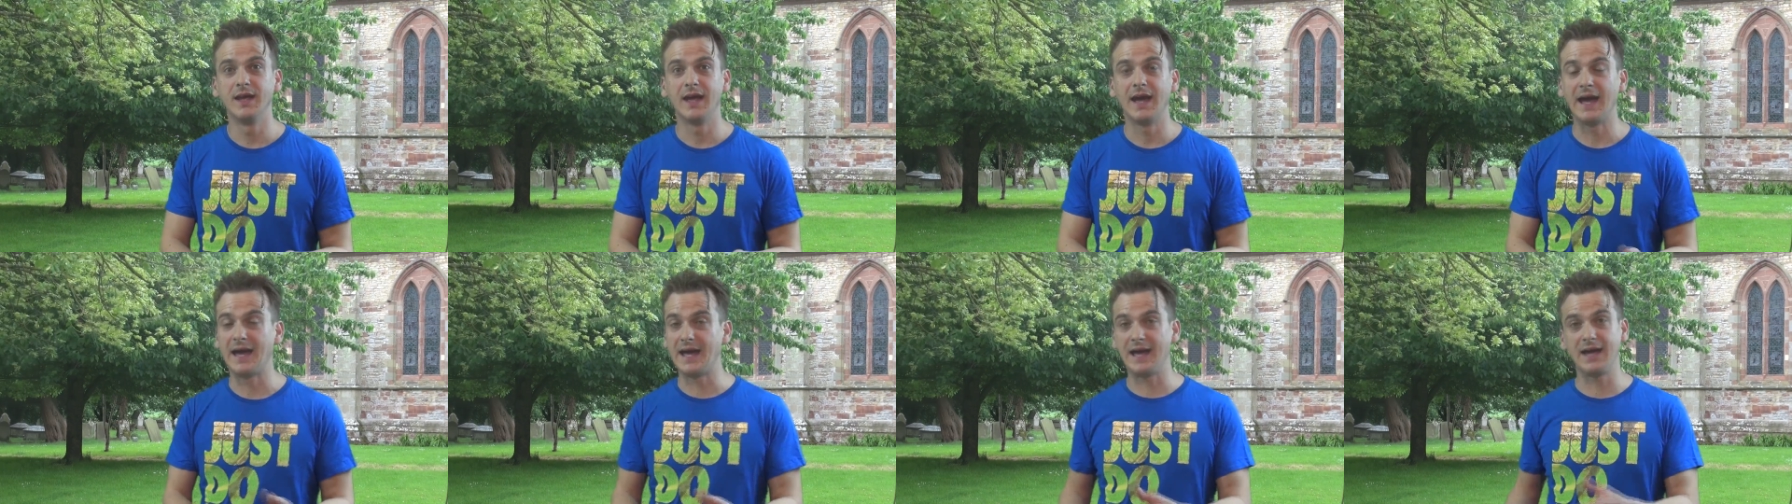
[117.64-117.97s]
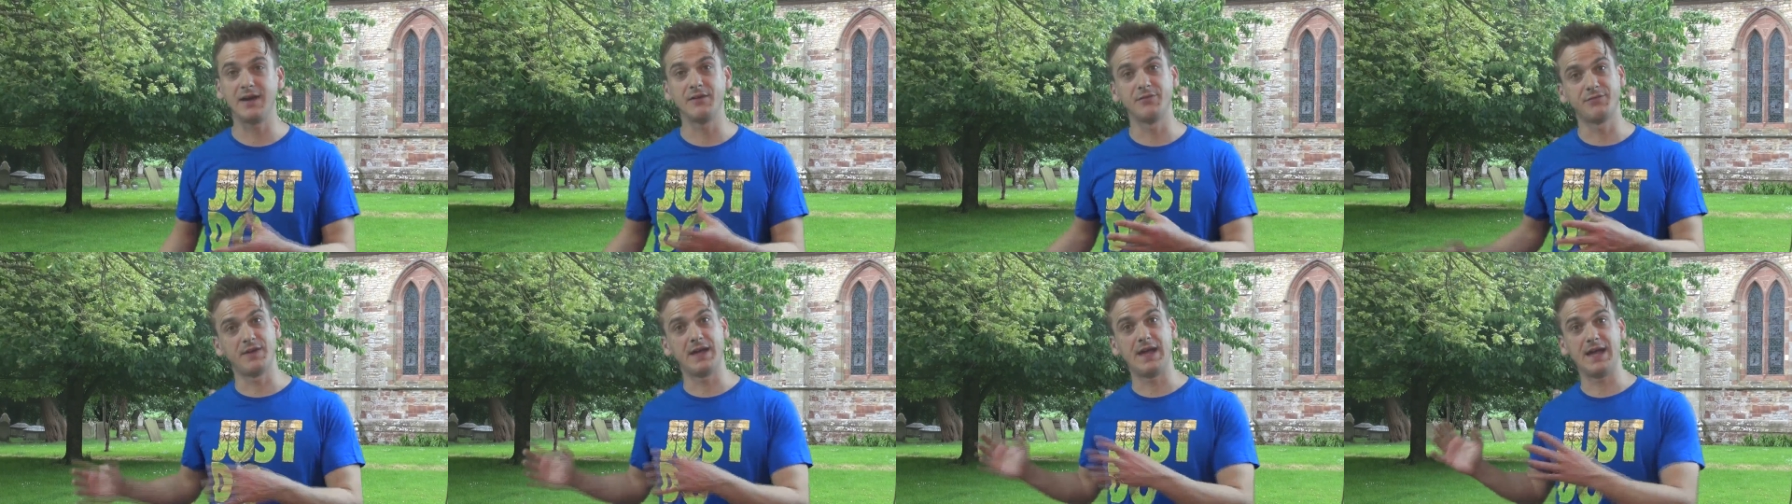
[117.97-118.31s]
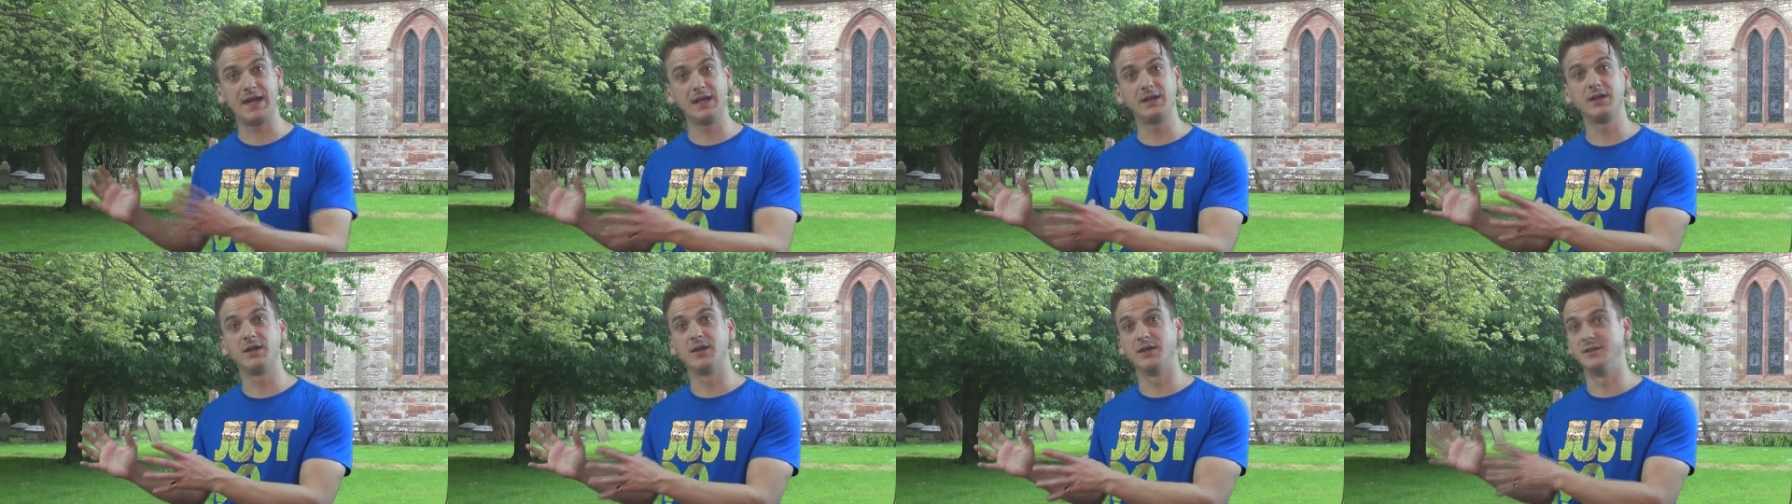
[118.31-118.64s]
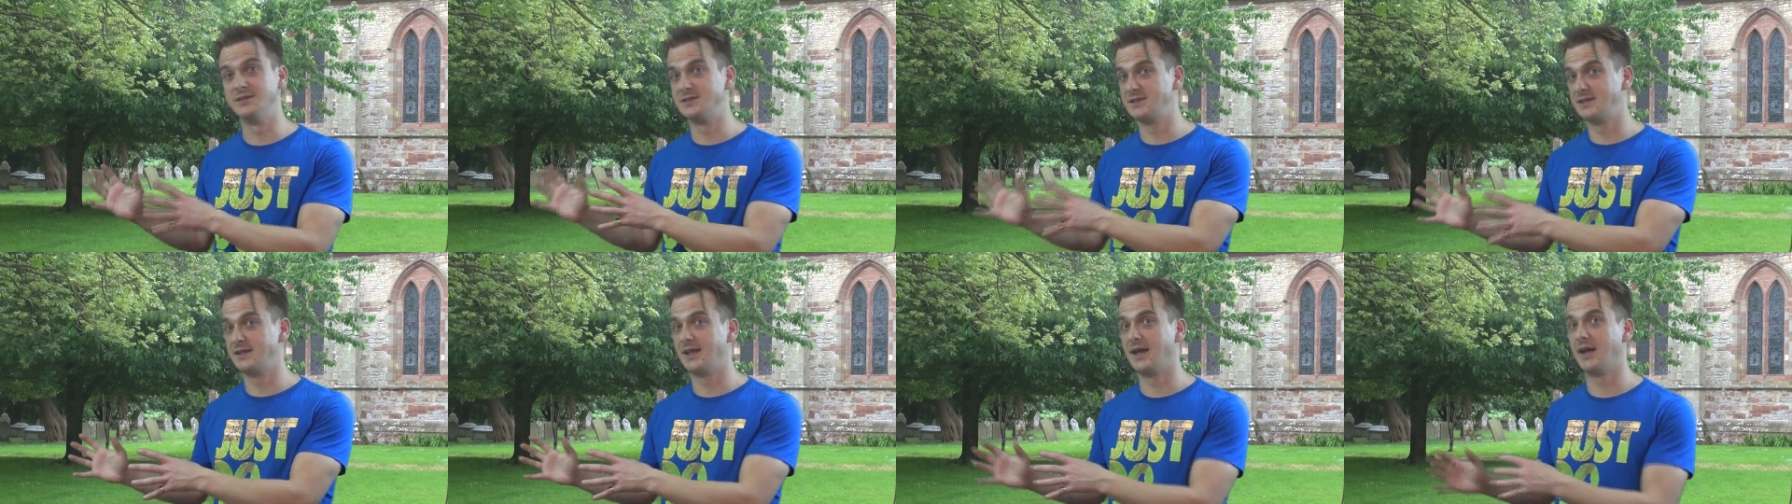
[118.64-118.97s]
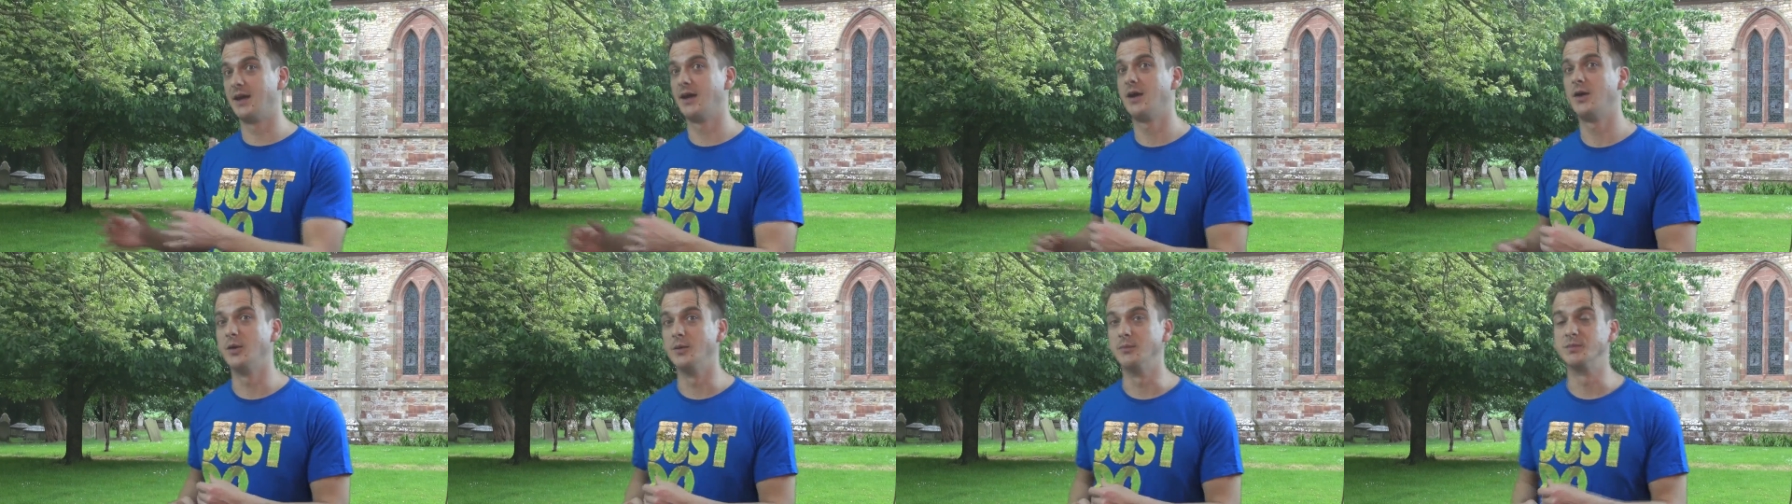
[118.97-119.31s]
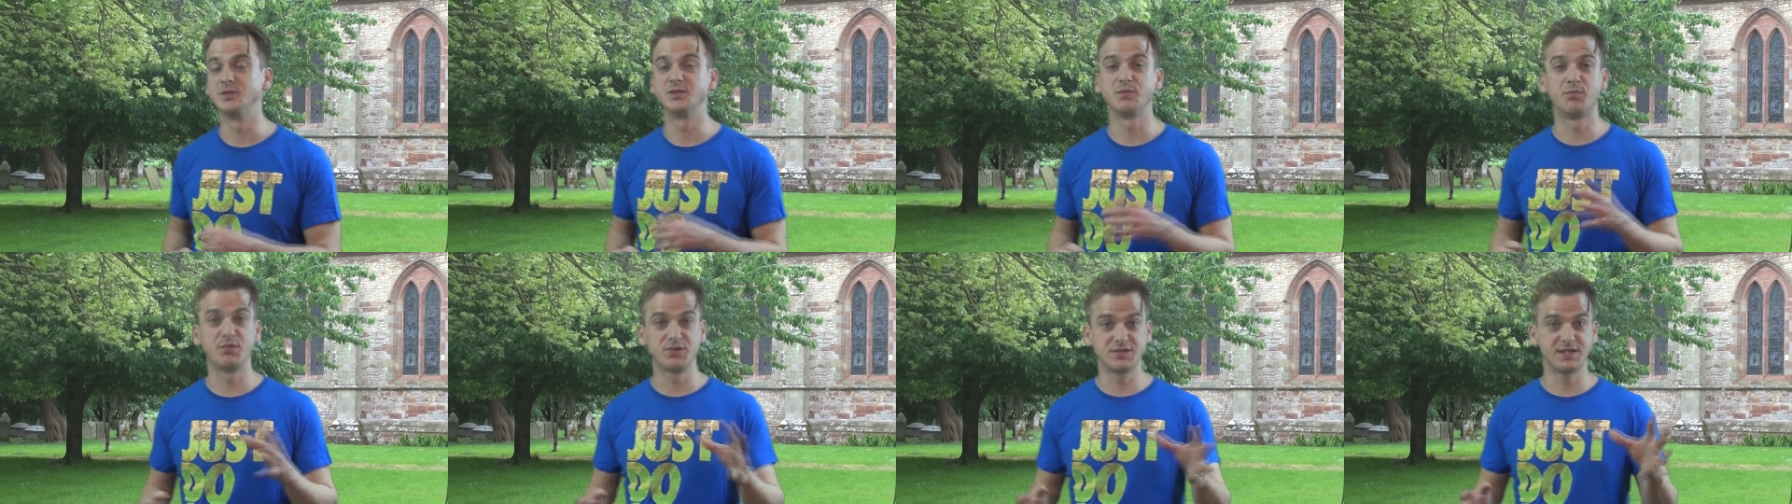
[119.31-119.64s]
have handguns in their
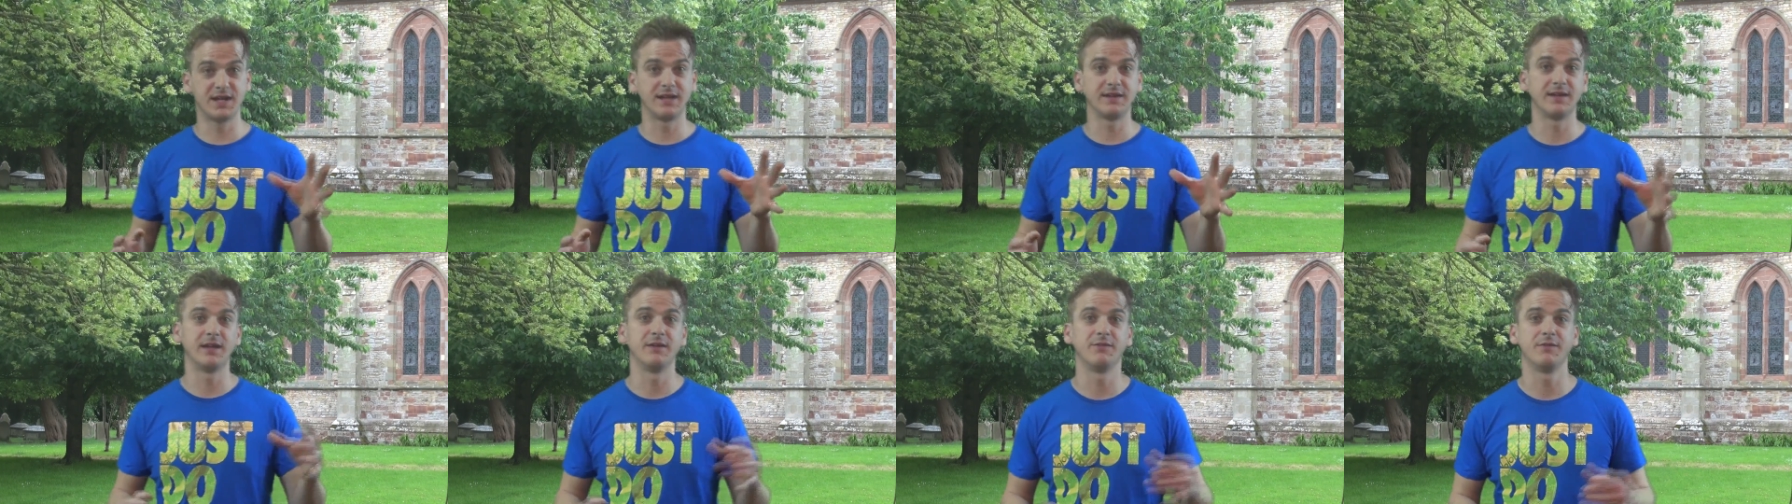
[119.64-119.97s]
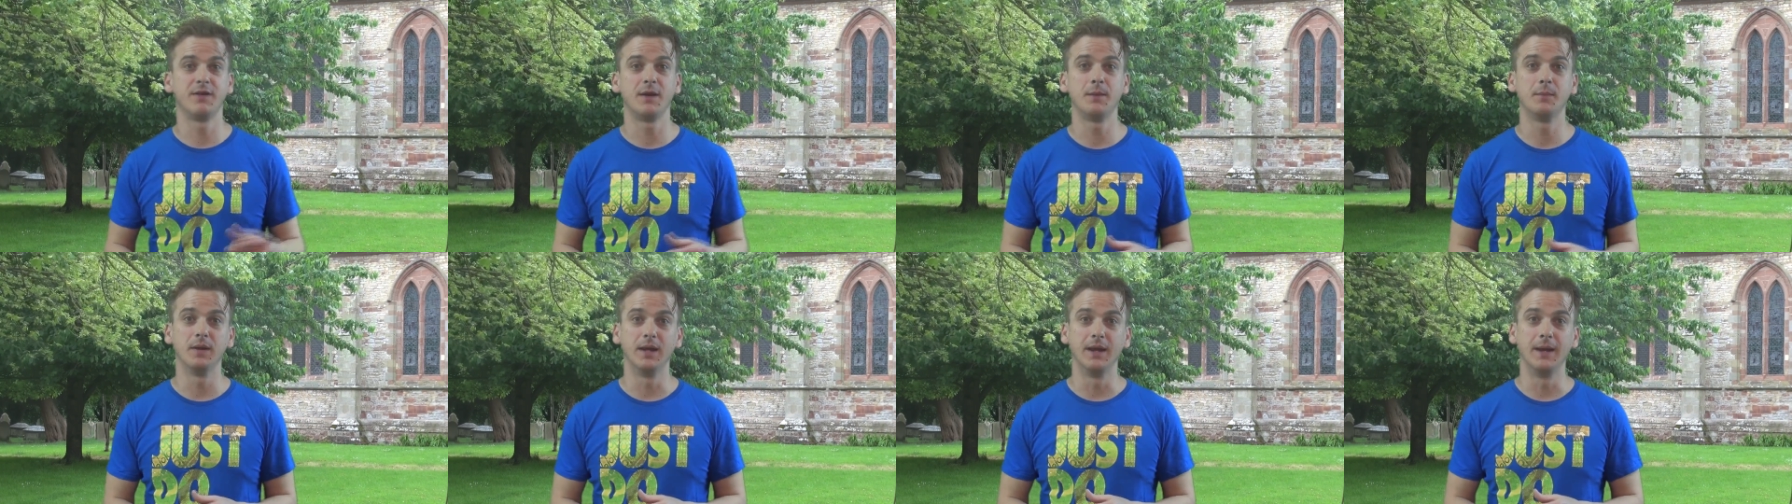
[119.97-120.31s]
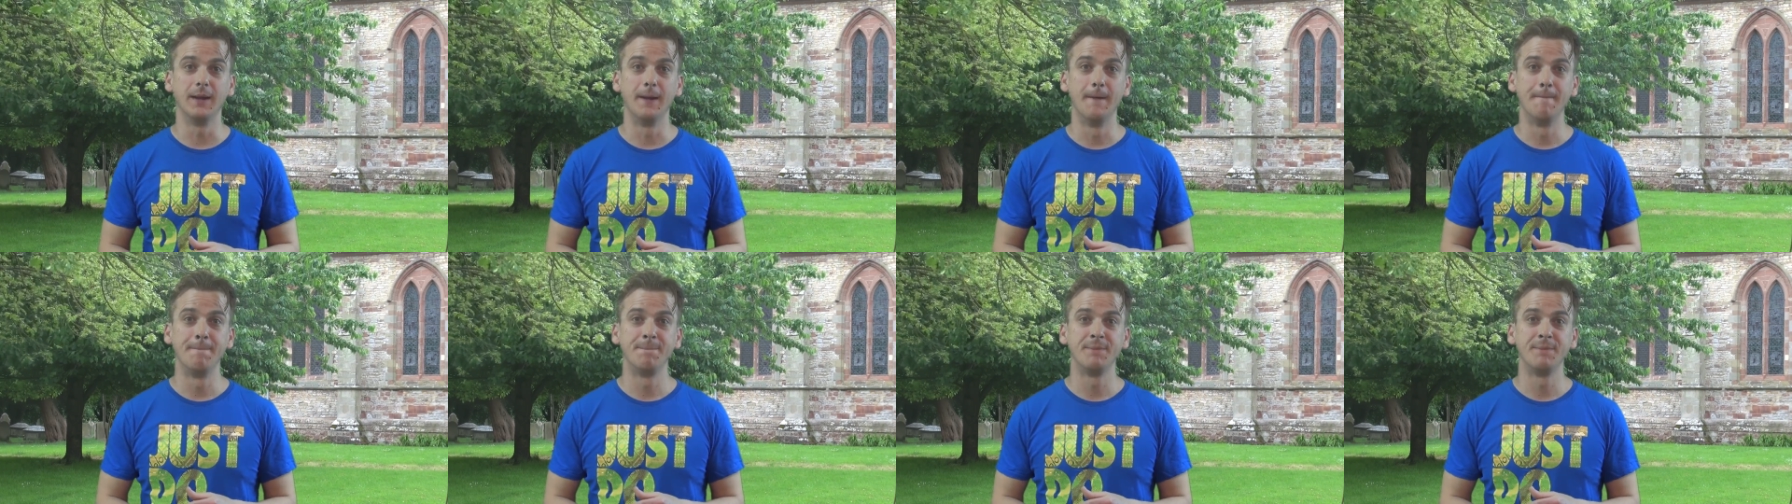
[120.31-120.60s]
home to protect their family.